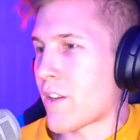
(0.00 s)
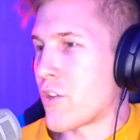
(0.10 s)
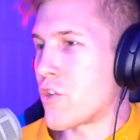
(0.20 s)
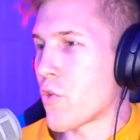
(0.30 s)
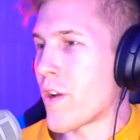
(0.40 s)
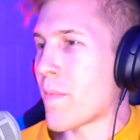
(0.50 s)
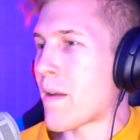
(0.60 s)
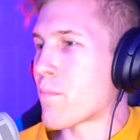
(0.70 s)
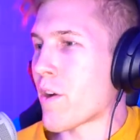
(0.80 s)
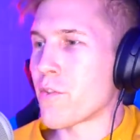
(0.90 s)
could join
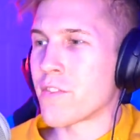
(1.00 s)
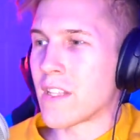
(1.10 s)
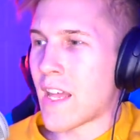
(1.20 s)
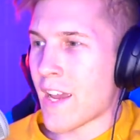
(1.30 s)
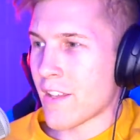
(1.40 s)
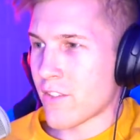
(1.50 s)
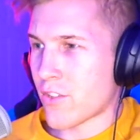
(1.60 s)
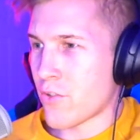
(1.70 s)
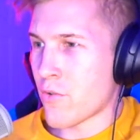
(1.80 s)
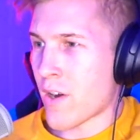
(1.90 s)
my brother's alliance
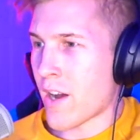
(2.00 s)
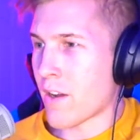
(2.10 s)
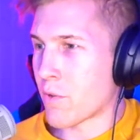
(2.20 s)
to uh,